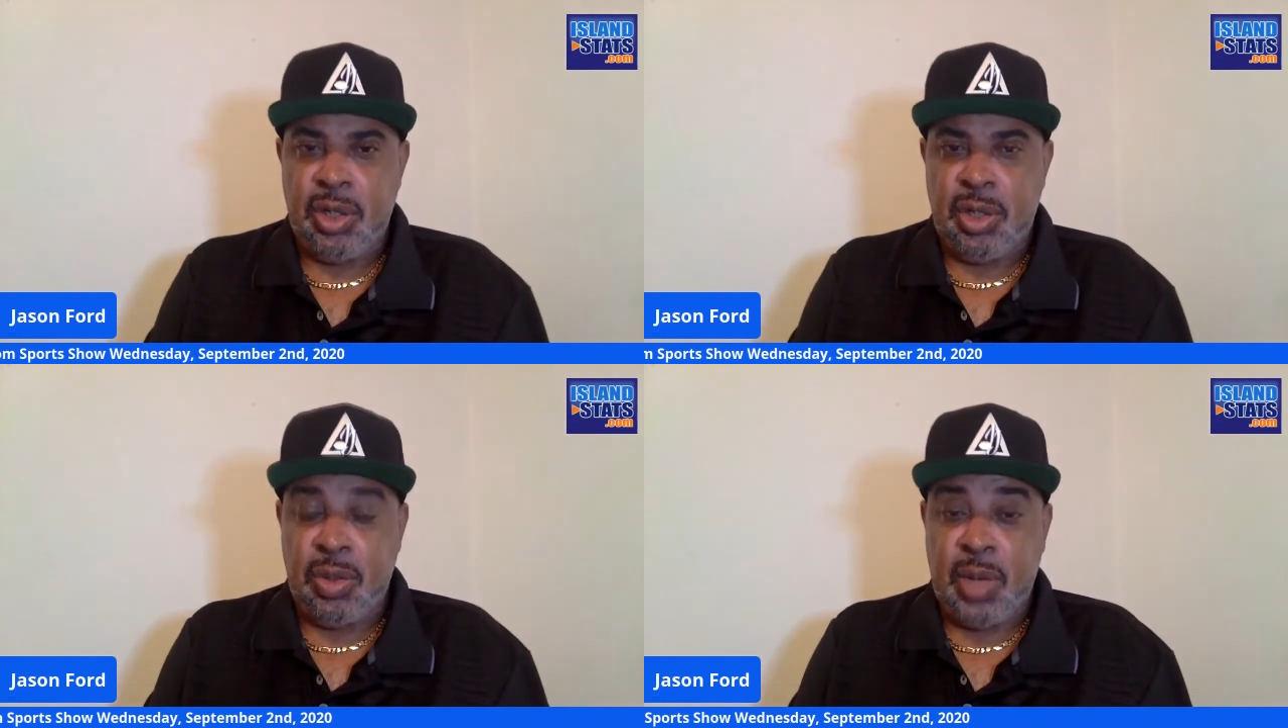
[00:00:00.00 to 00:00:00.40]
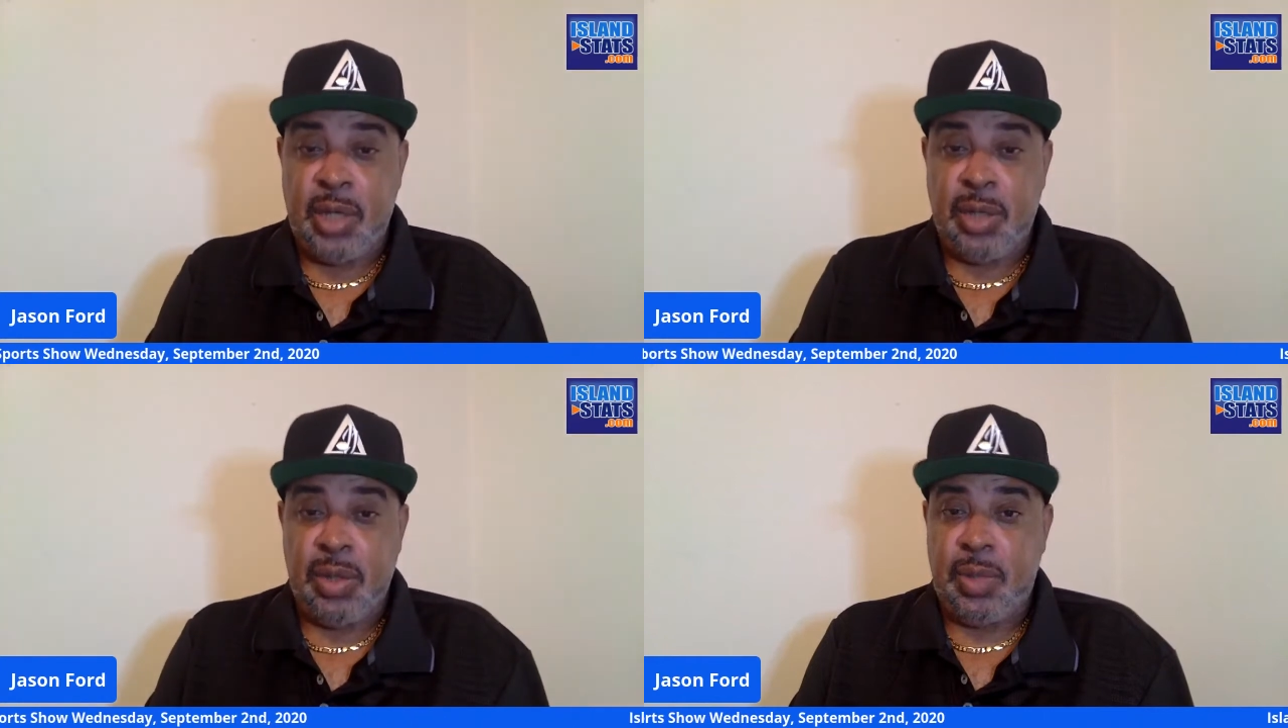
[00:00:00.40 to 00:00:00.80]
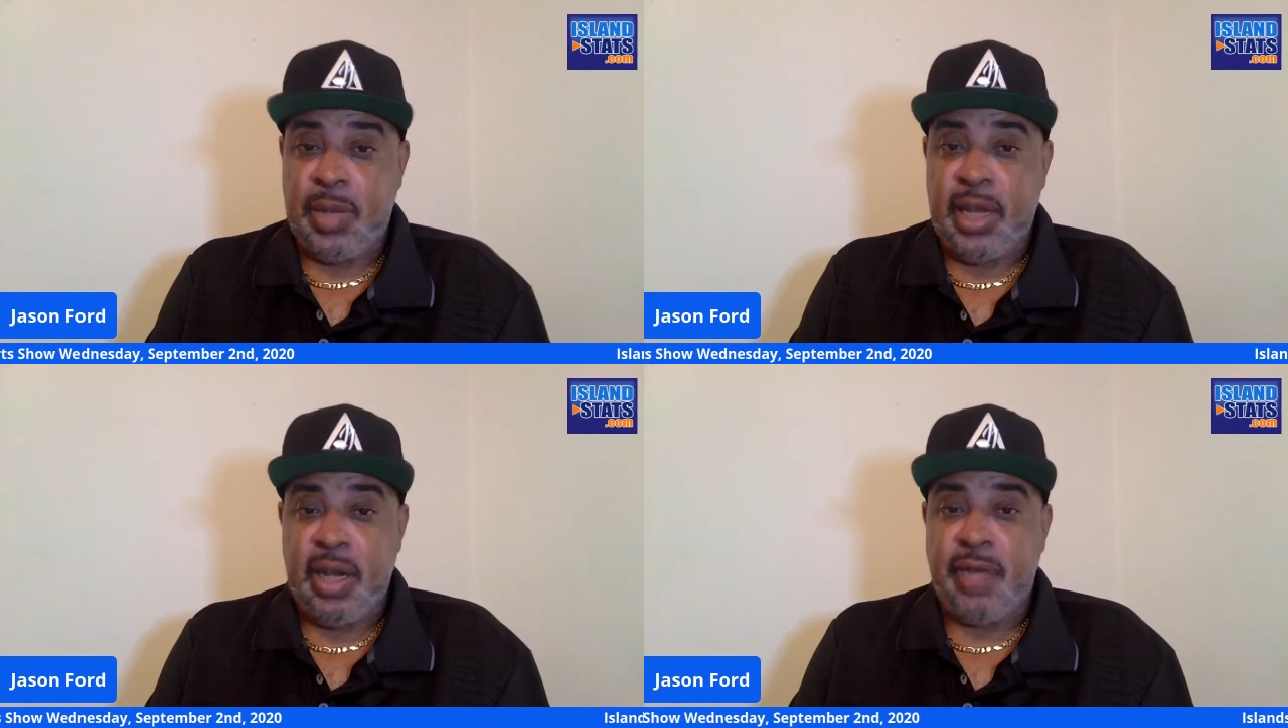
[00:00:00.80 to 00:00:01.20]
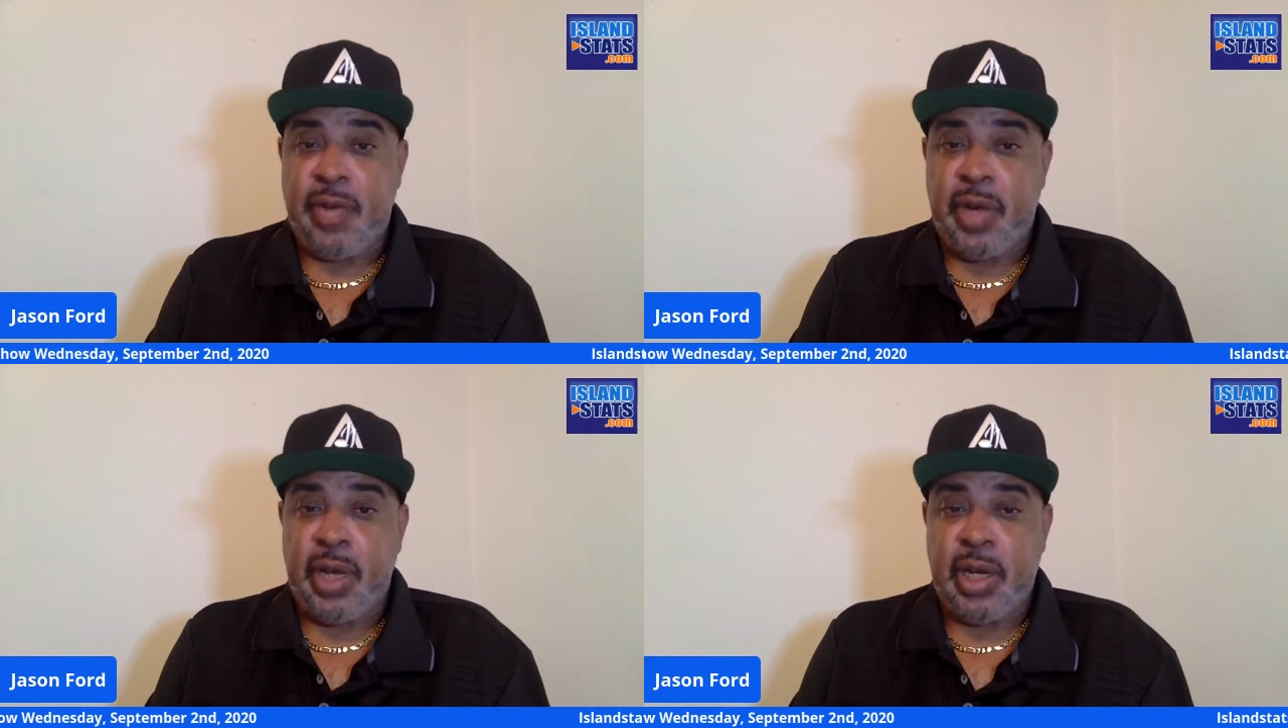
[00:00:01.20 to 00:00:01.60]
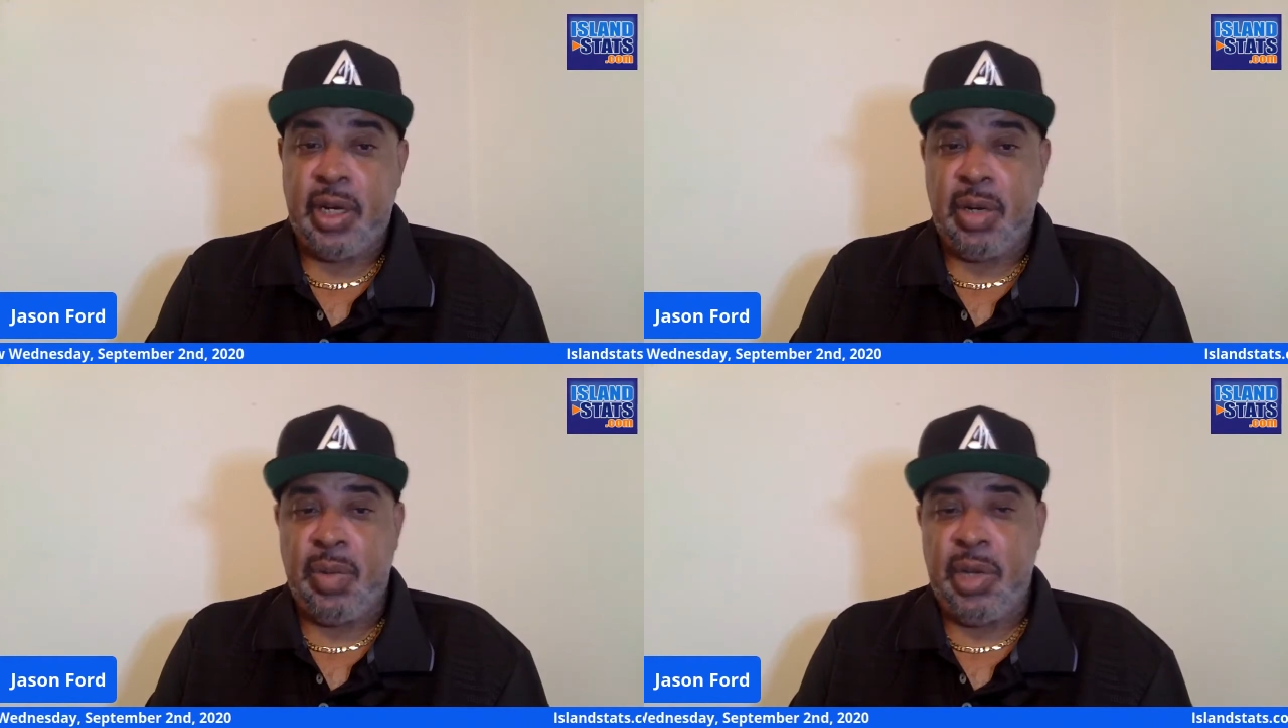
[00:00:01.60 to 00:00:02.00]
do not do is play enough cricket.
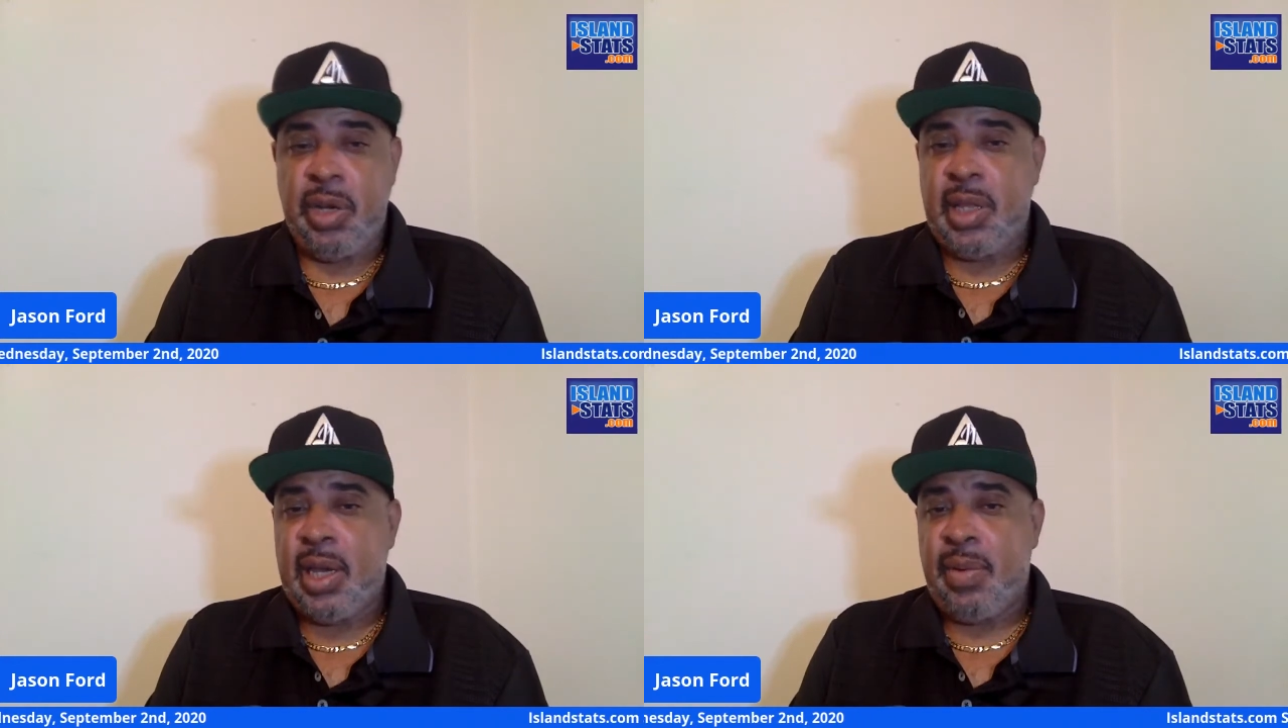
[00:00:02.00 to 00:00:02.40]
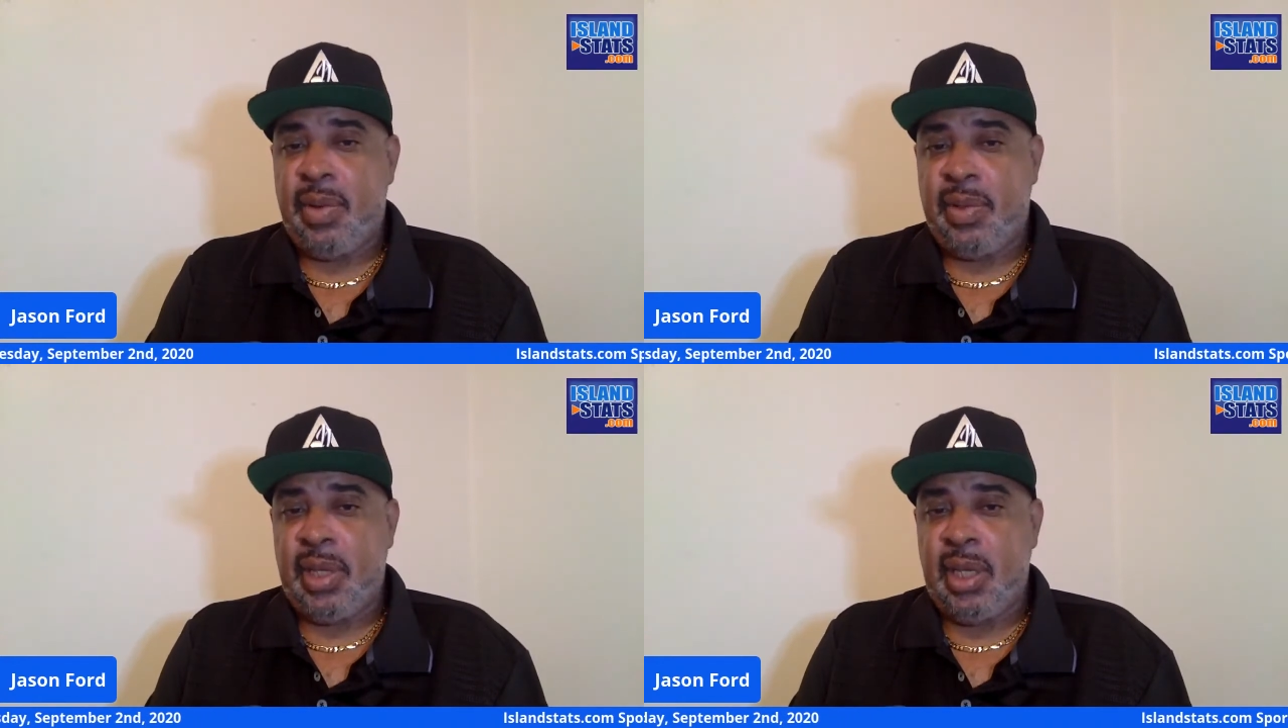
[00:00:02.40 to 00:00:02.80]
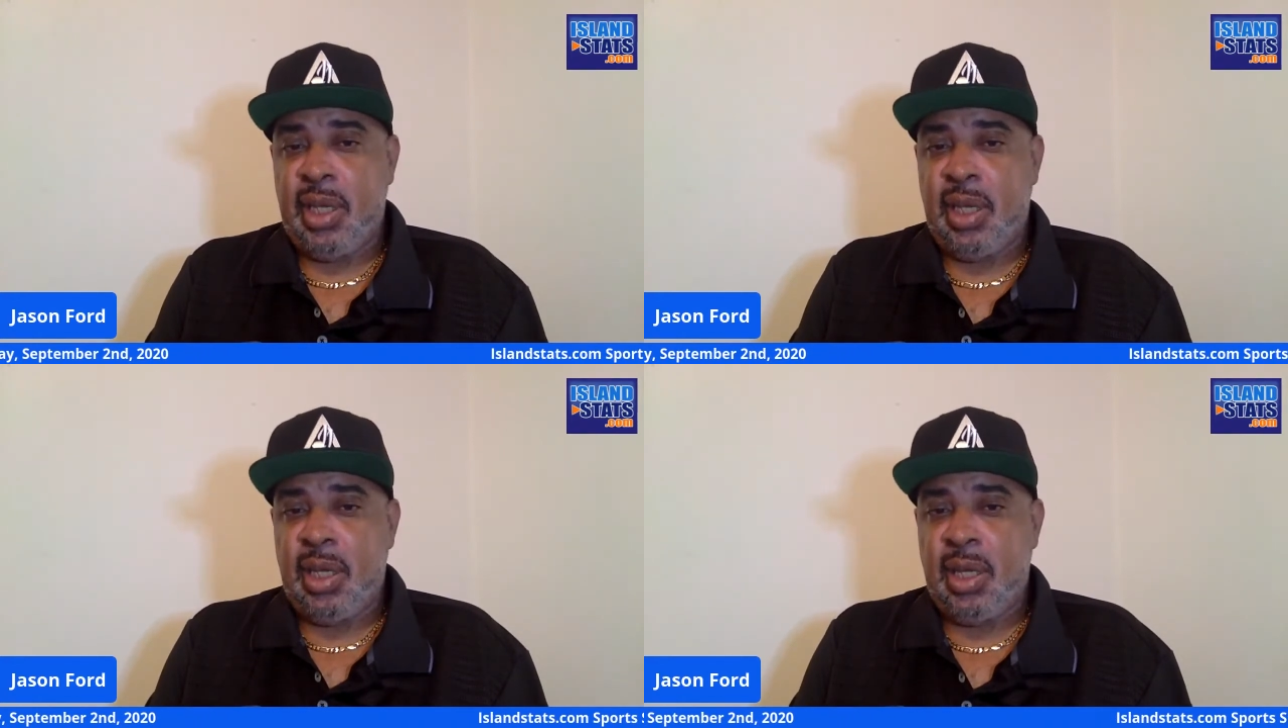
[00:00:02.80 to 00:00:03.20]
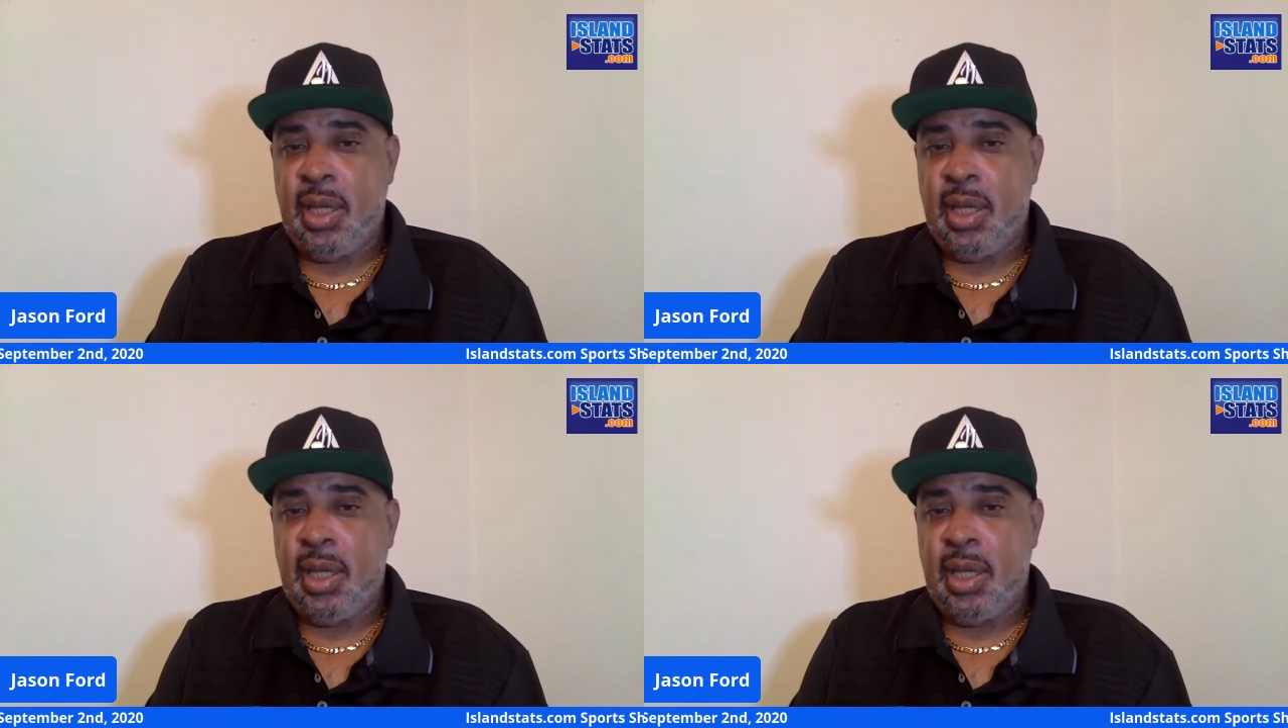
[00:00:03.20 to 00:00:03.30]
We hear that with the